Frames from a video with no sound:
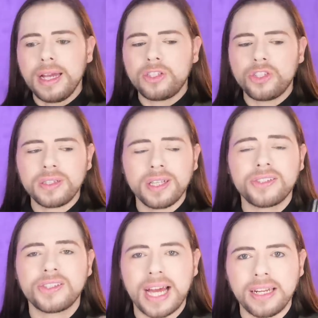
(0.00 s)
it's just a
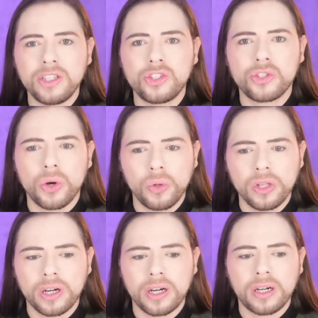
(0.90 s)
sunny,
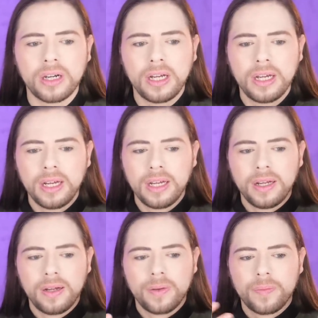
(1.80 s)
solar,
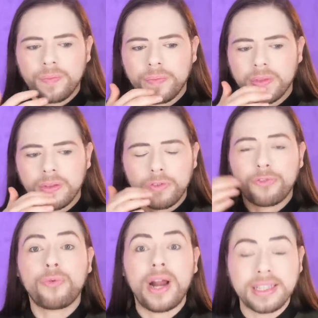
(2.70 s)

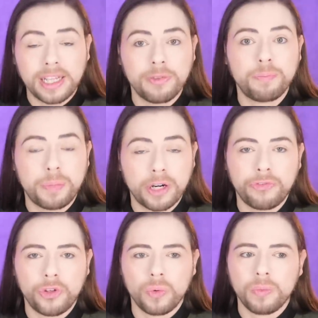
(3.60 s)
friendly
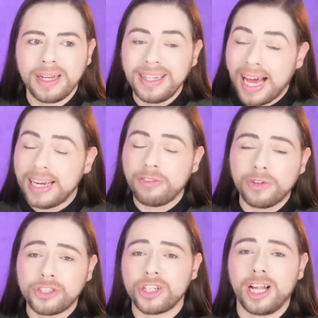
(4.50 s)
perfume. And not
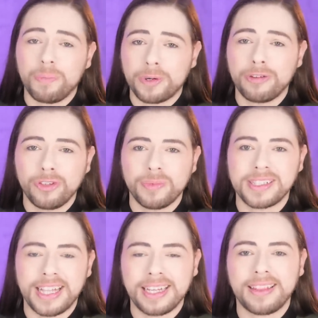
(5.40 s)
every Chanel perfume
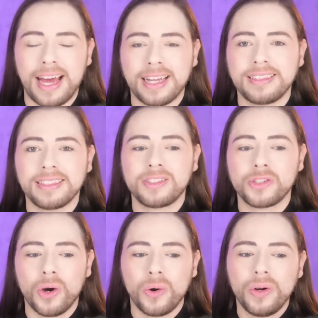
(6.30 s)
is like that.
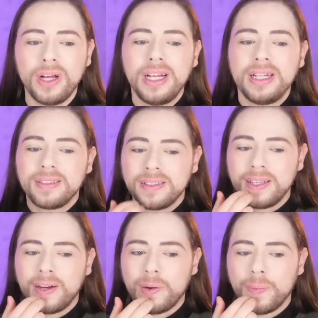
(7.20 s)
So,
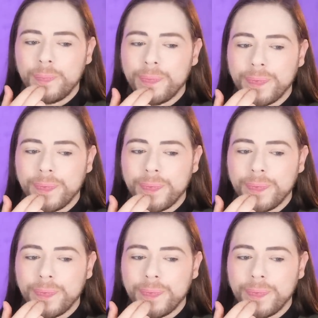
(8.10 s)
you know,